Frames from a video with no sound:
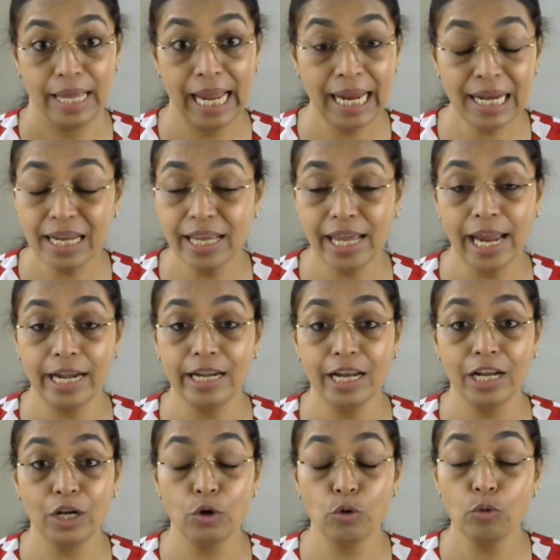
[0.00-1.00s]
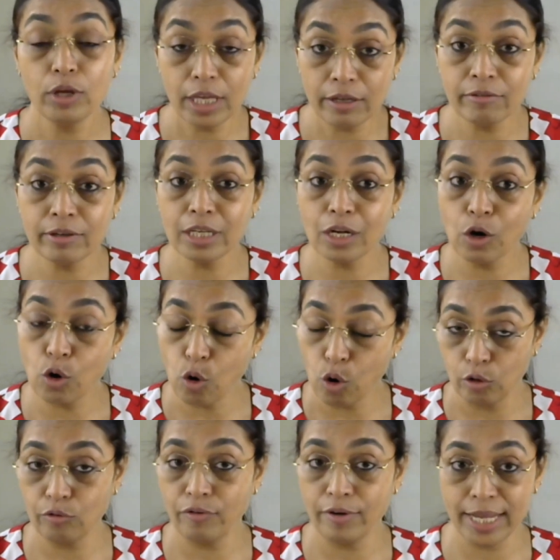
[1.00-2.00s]
and get into even
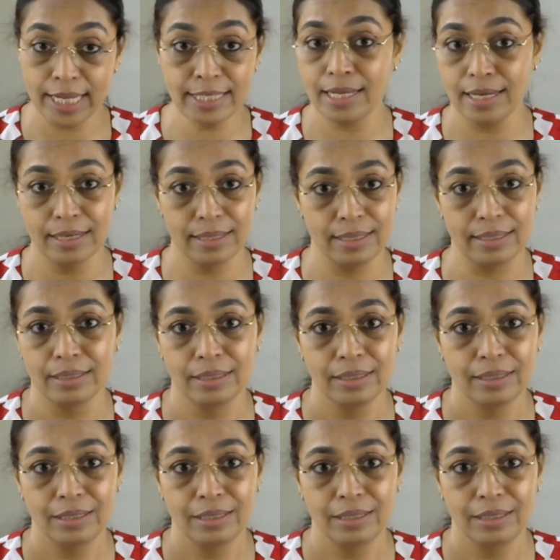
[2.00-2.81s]
conflicts here